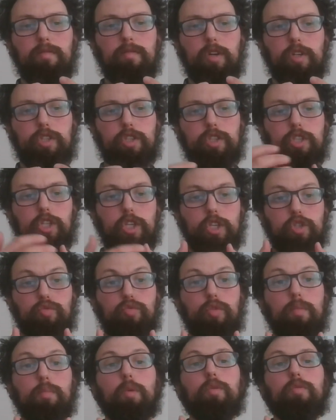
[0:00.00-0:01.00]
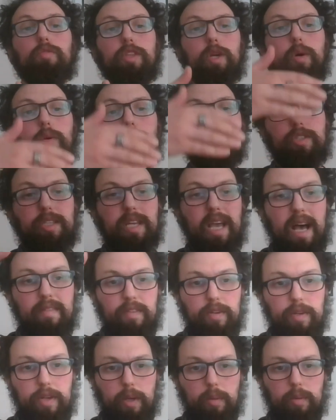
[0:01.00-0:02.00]
versus just remove the old
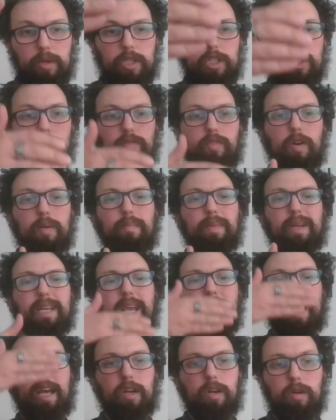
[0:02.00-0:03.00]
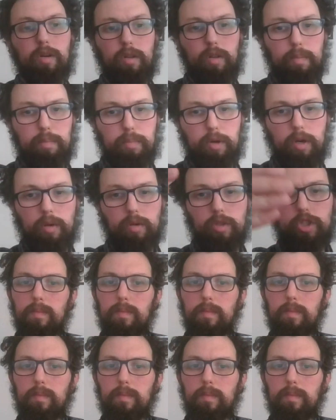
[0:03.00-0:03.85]
scaffolding, which is a very mechanical approach.